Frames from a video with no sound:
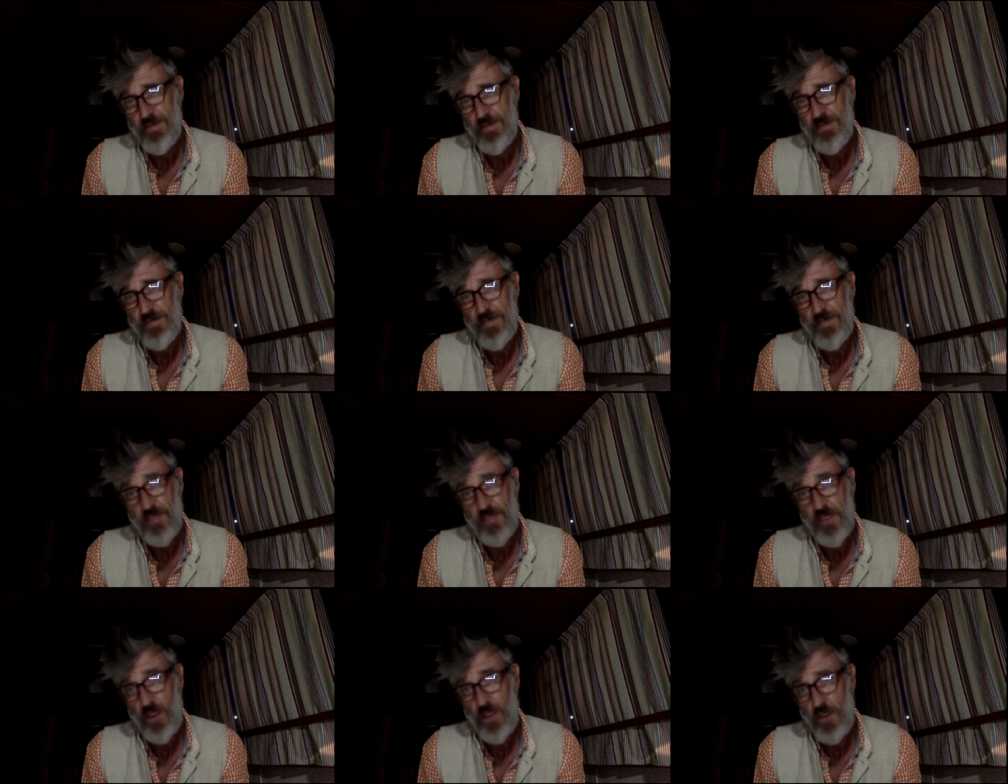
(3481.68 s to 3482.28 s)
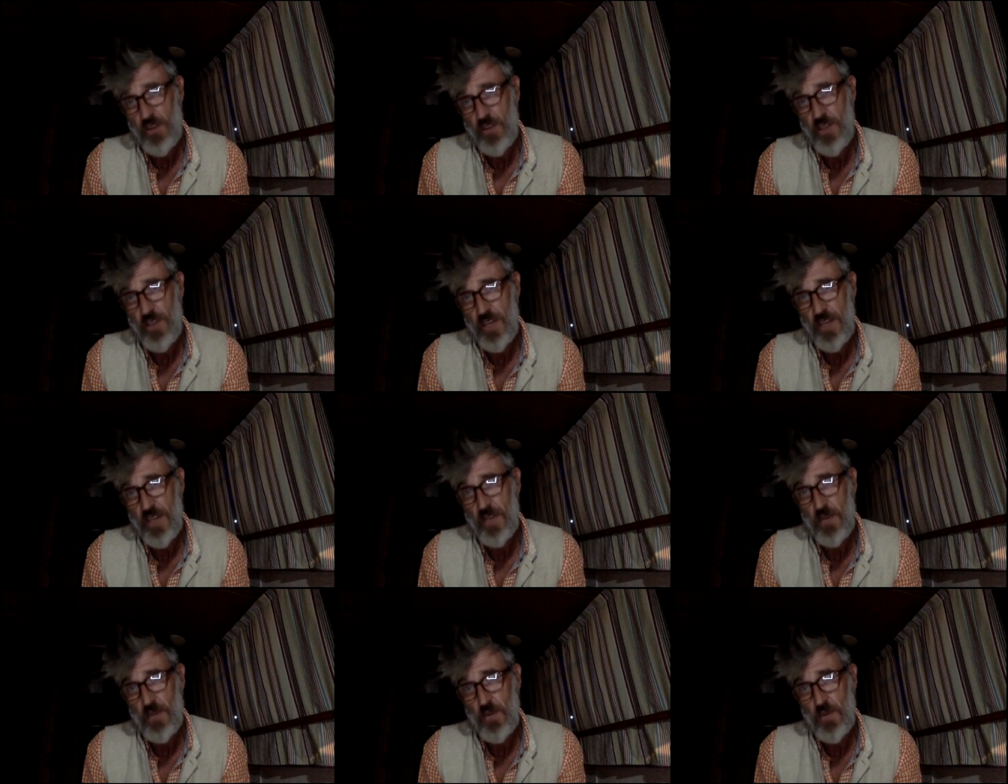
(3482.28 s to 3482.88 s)
this
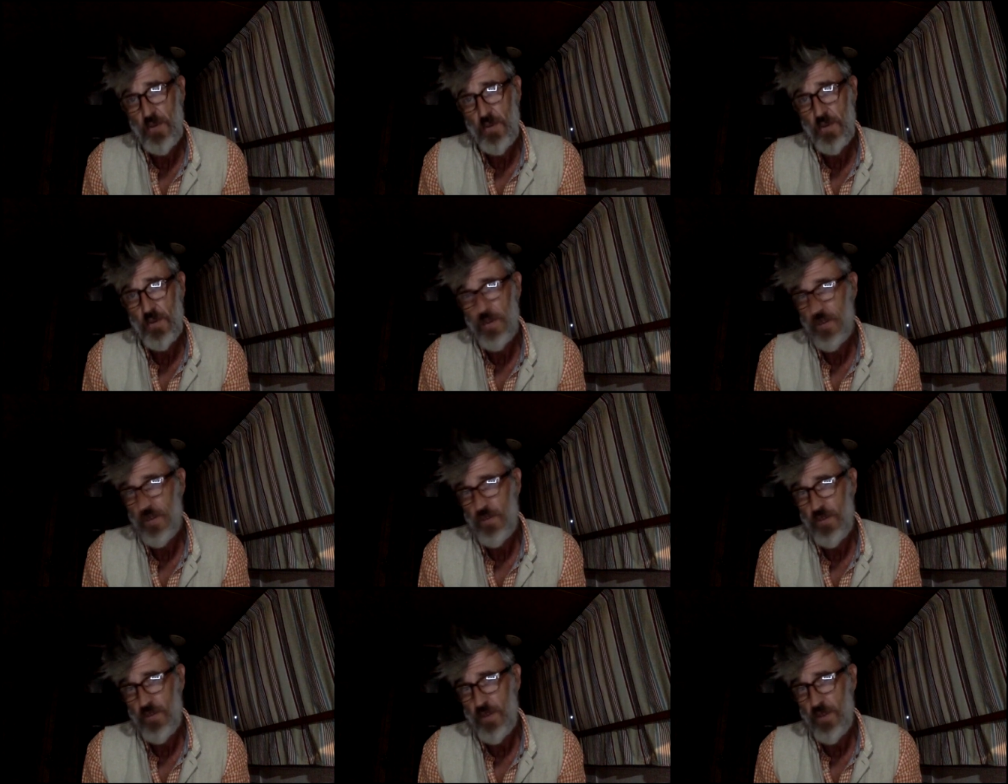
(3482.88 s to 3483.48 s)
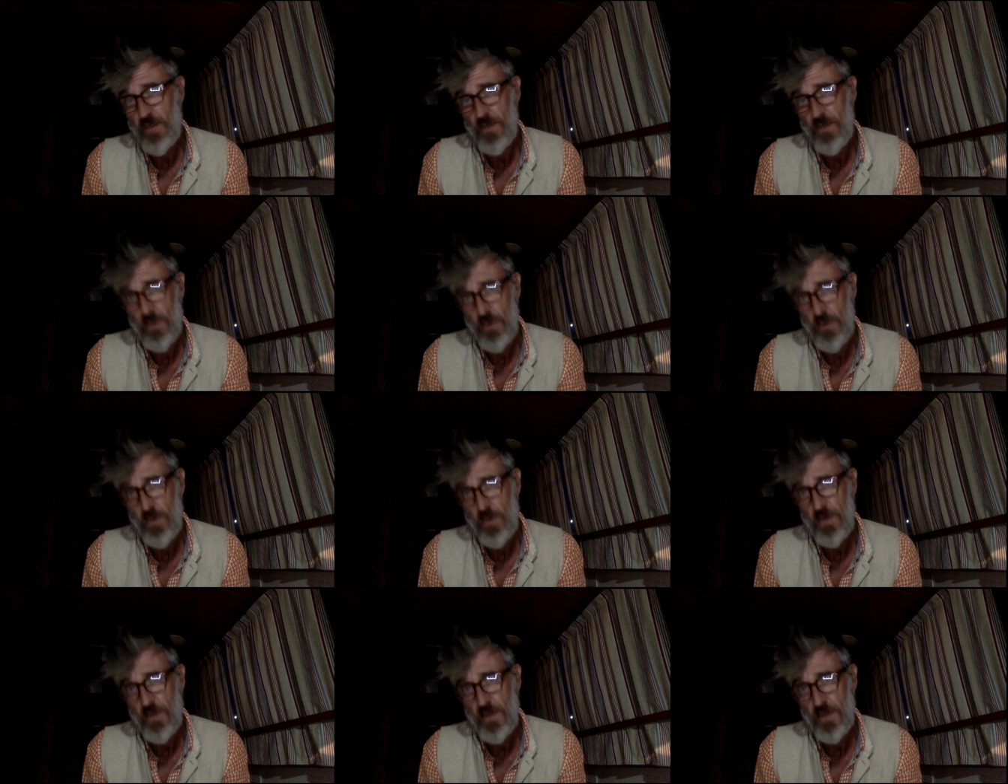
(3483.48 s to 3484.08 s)
oceanic order that drives all of it,